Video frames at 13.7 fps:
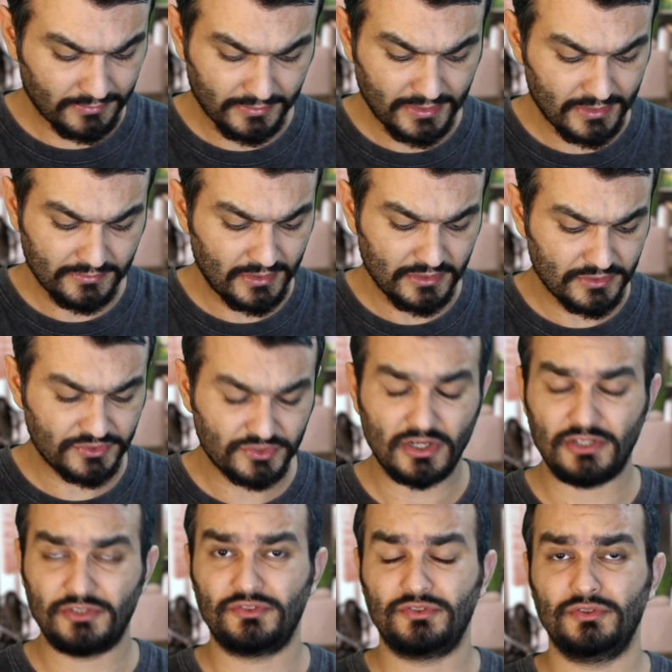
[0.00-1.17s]
they they
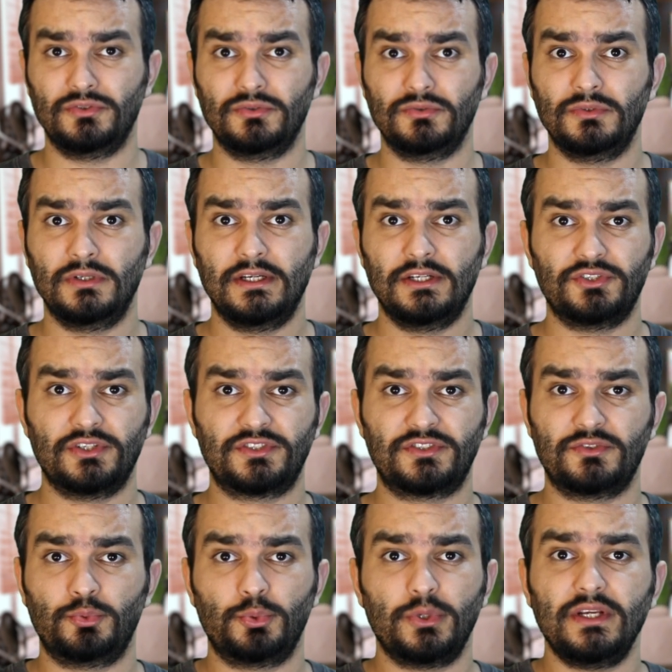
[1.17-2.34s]
start to just
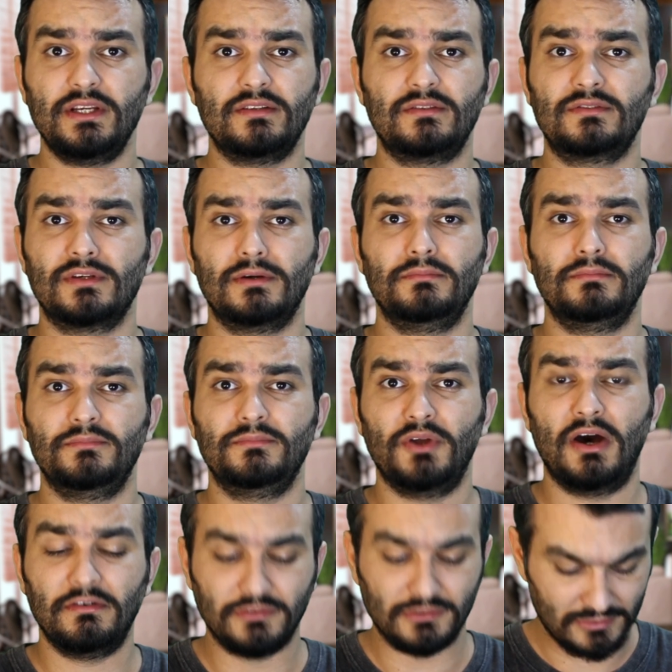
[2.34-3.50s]
read some
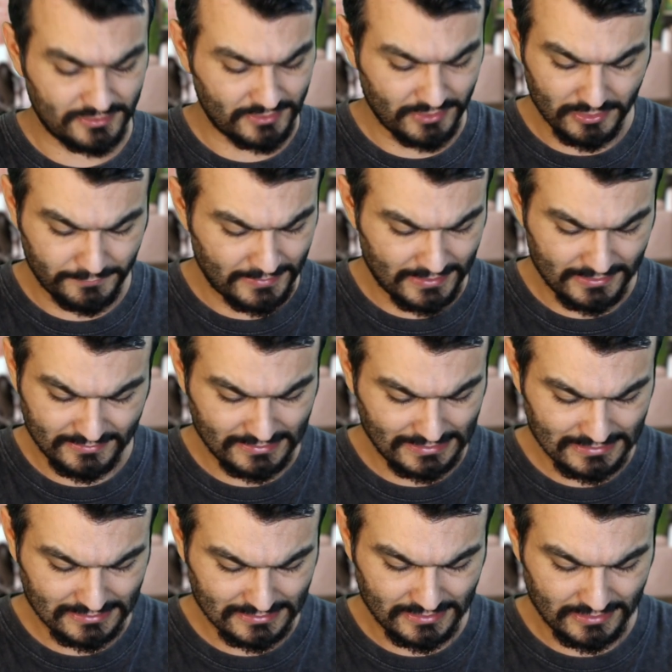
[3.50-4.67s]
novels. They are
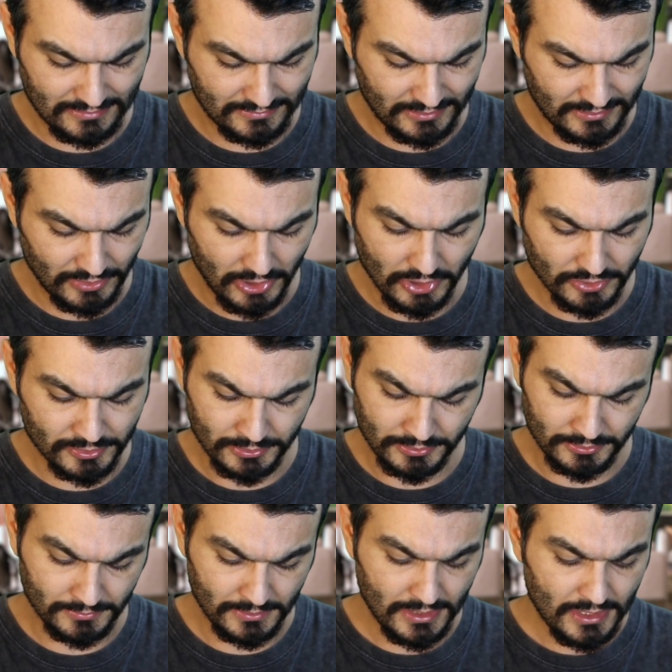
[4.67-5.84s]
fantastic. They talk to
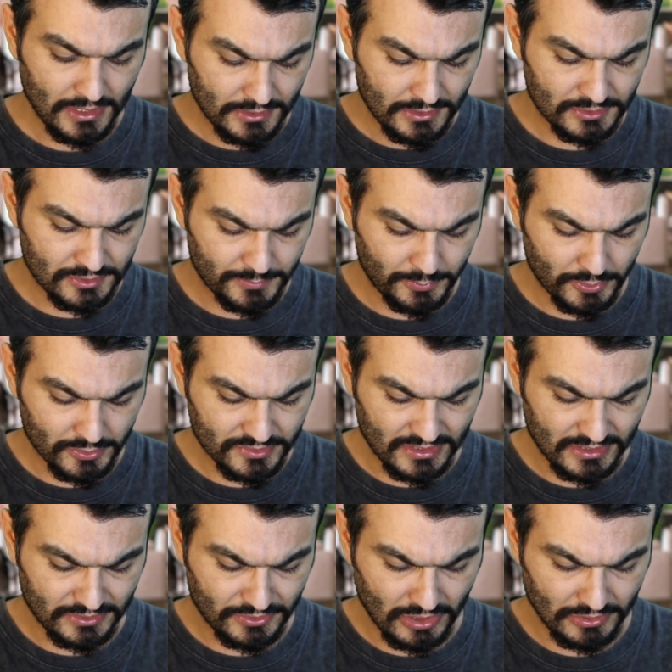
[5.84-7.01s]
you. Sports
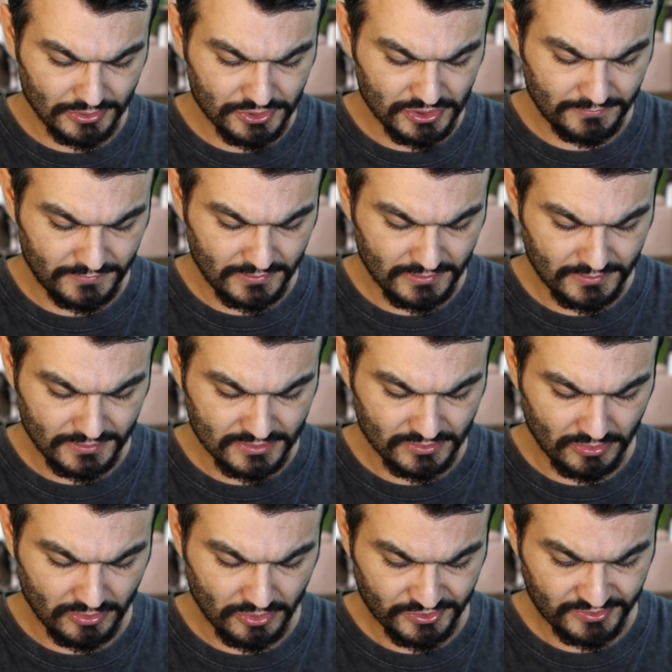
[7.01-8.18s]
technology, fitness,
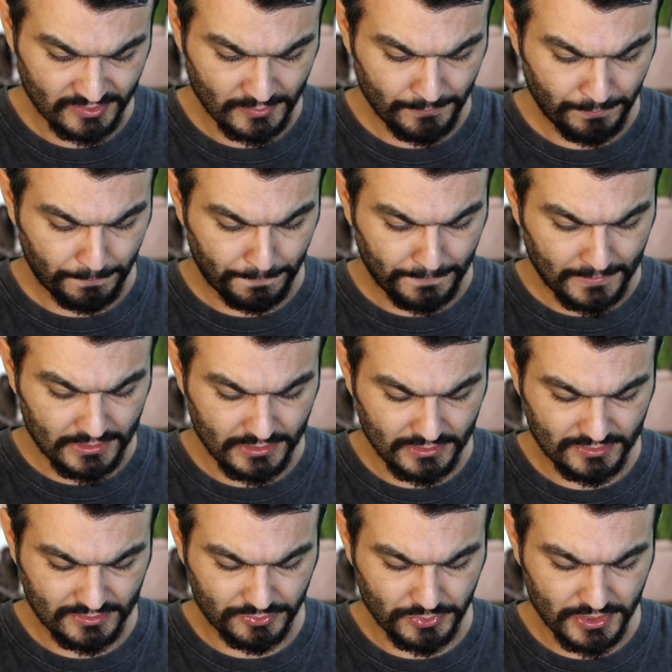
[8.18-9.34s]
art,
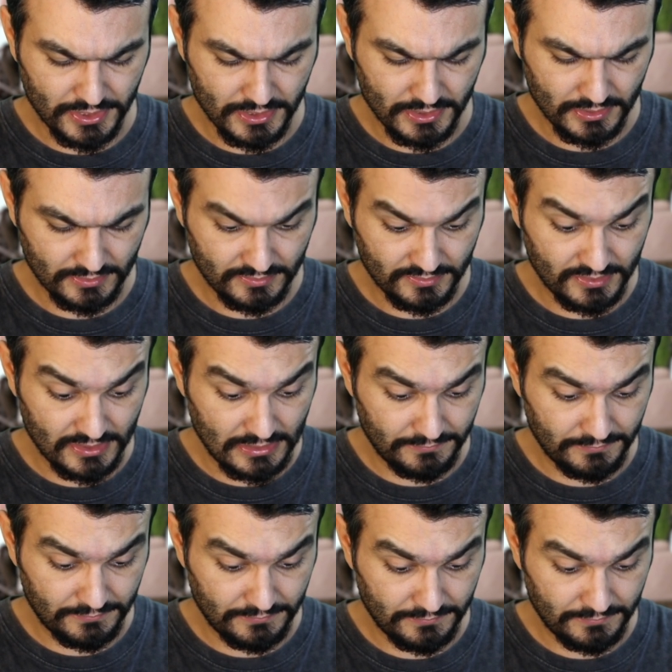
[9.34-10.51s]
history,
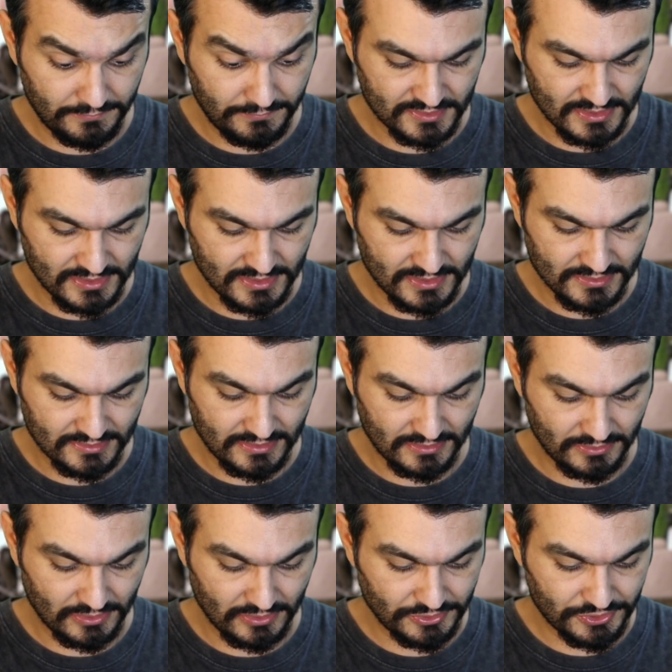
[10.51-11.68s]
TV, film, science,
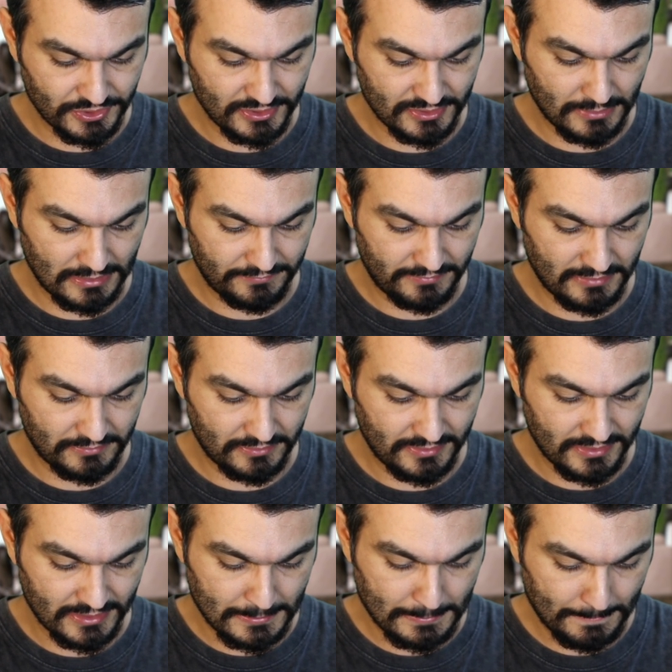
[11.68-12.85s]
technology is my favorite.
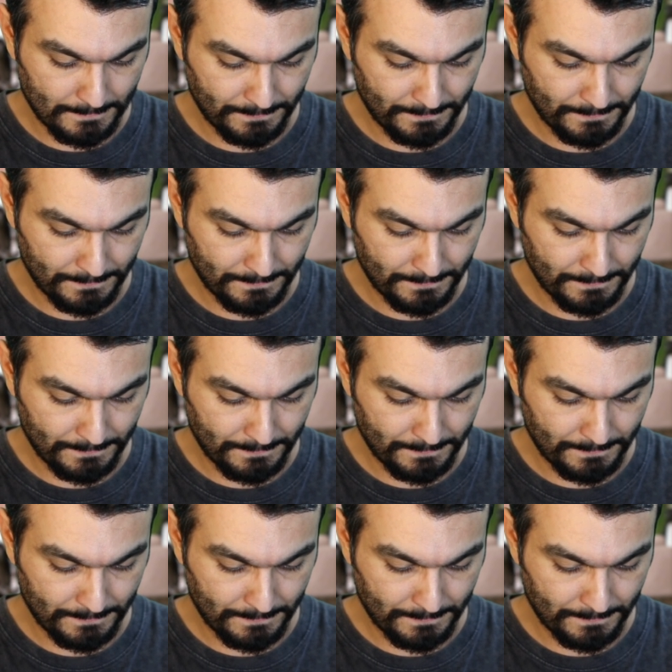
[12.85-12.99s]
Yeah,